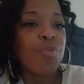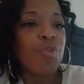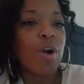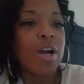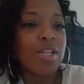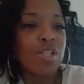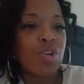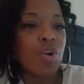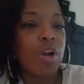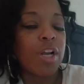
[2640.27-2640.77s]
before
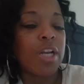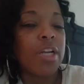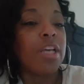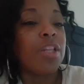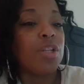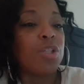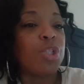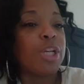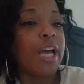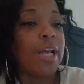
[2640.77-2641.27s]
I start
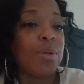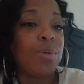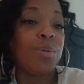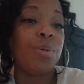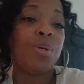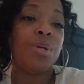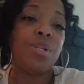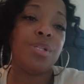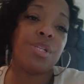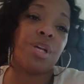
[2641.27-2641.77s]
another channel.
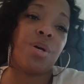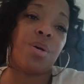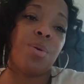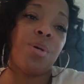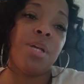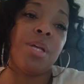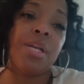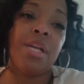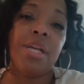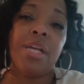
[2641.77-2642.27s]
So,
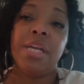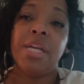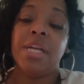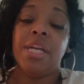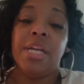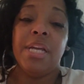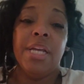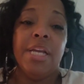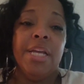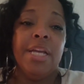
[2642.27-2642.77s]

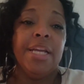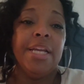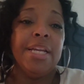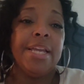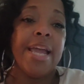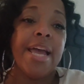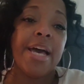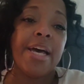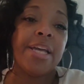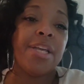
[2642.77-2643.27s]

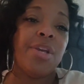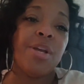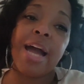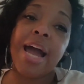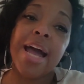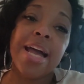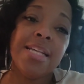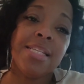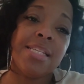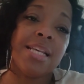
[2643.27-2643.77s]
yeah, you
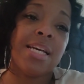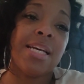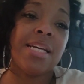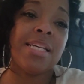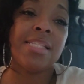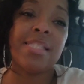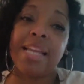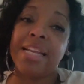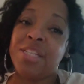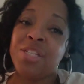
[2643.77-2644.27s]
guys,
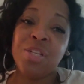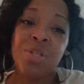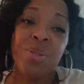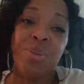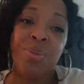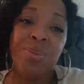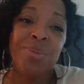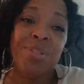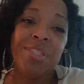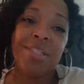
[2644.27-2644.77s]
stay
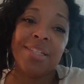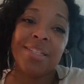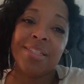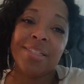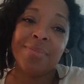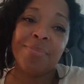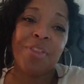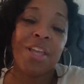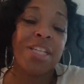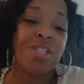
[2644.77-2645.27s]
tuned.
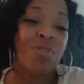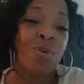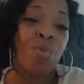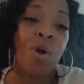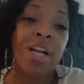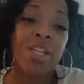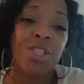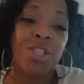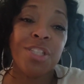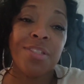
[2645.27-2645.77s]
Thanks for
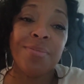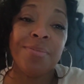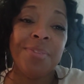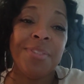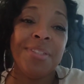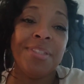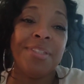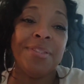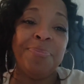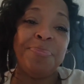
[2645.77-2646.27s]
watching.
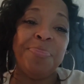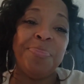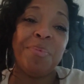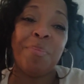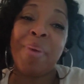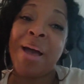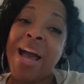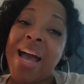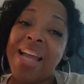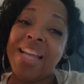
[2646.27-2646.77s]

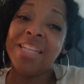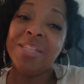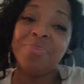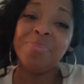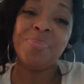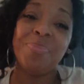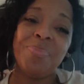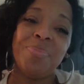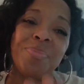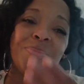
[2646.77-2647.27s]
Bye.
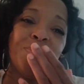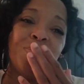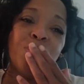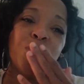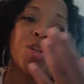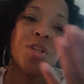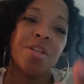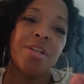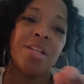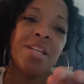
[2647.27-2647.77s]

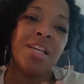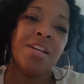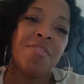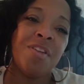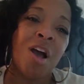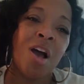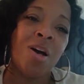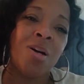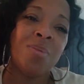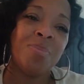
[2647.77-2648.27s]
Love
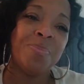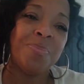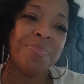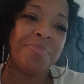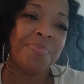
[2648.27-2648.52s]
y'all.